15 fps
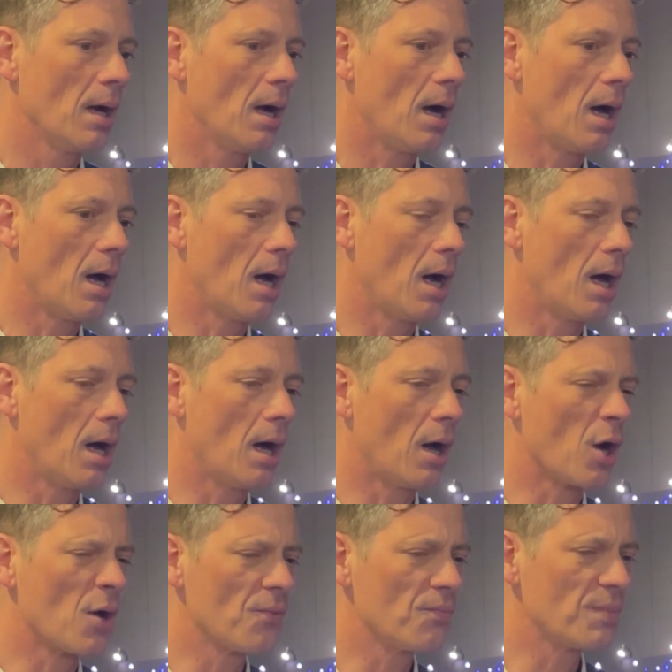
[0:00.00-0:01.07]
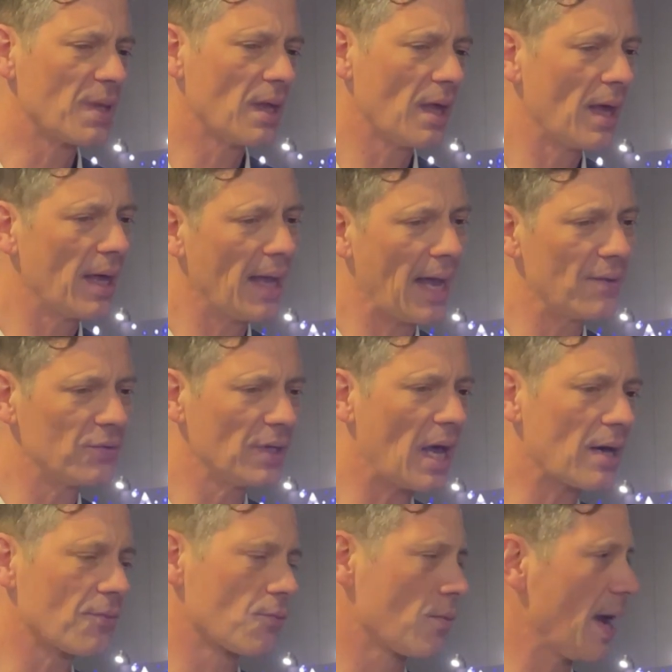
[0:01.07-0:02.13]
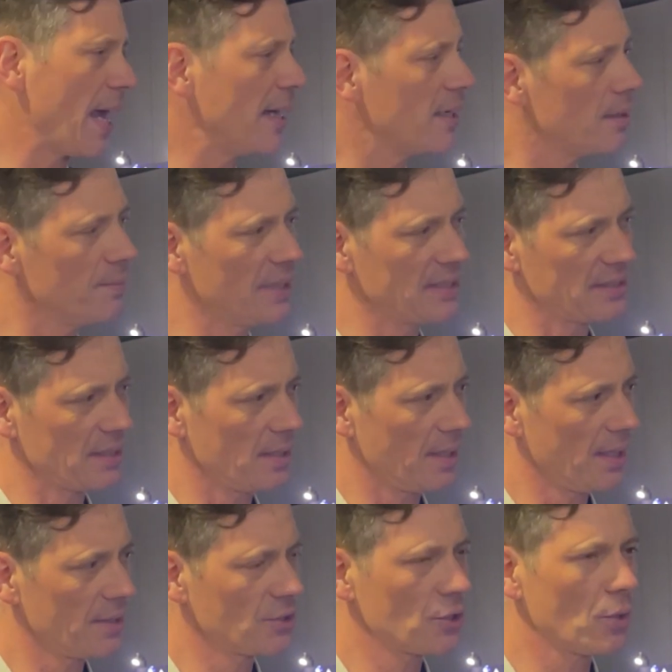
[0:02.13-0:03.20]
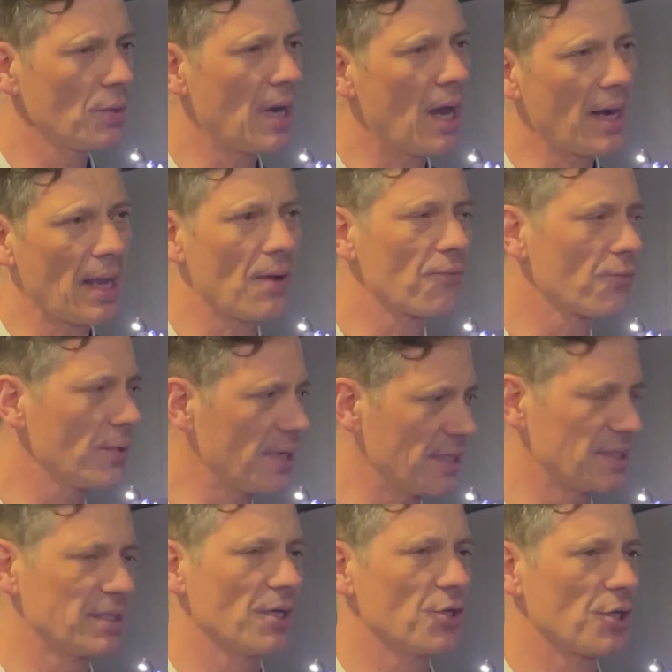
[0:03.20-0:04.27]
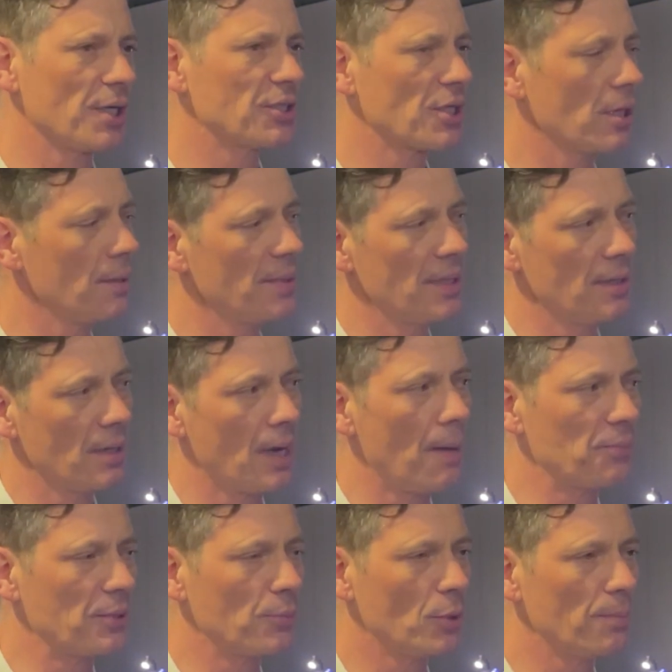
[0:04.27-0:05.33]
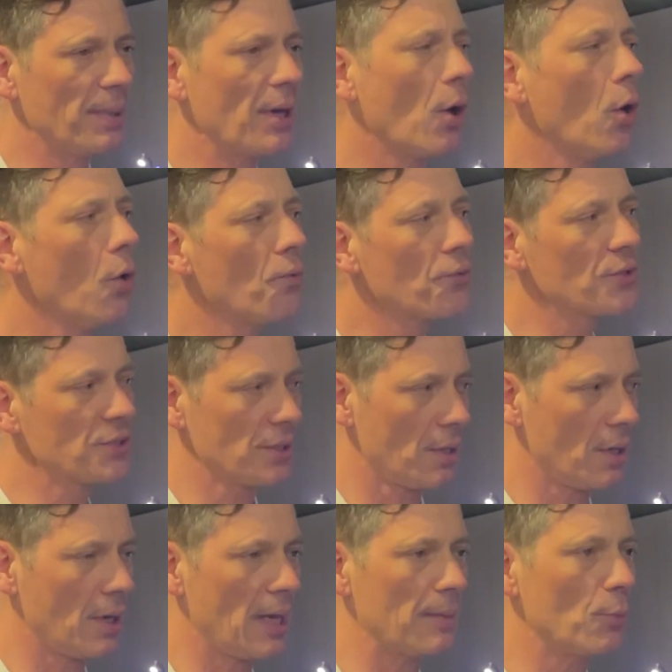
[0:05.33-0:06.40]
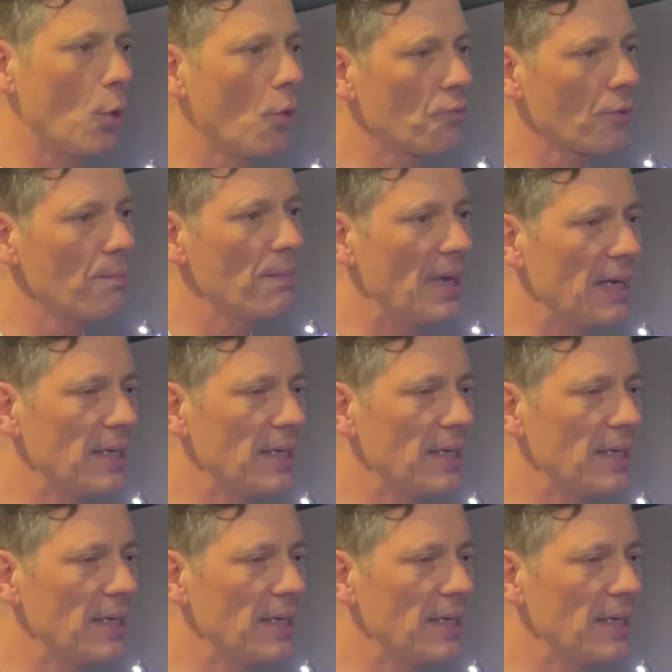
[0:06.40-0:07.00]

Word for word: have a lot of randomness in it. So not every decision is going to be the optimal, but over time, over many